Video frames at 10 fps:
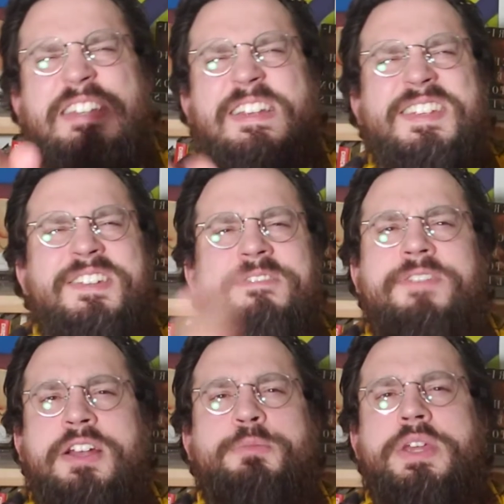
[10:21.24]
that doesn't
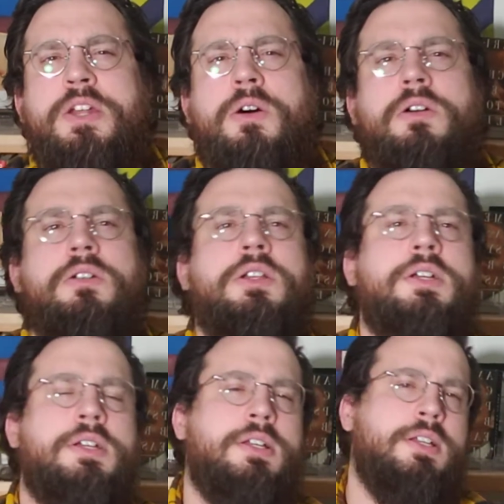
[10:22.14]
affect me at all?
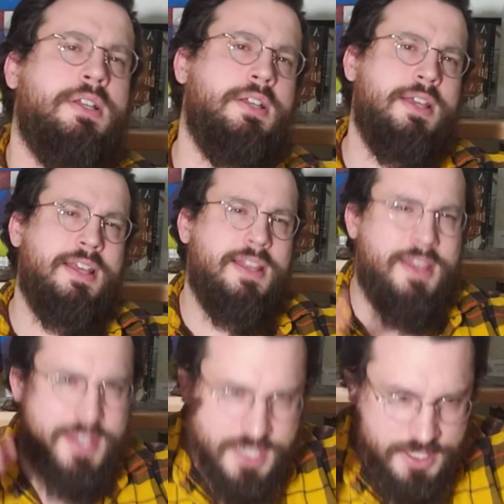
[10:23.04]

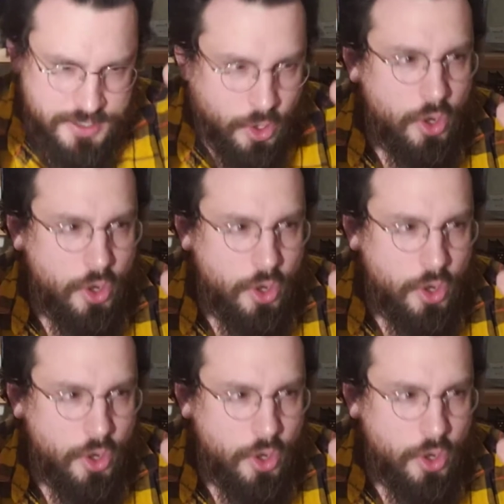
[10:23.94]
These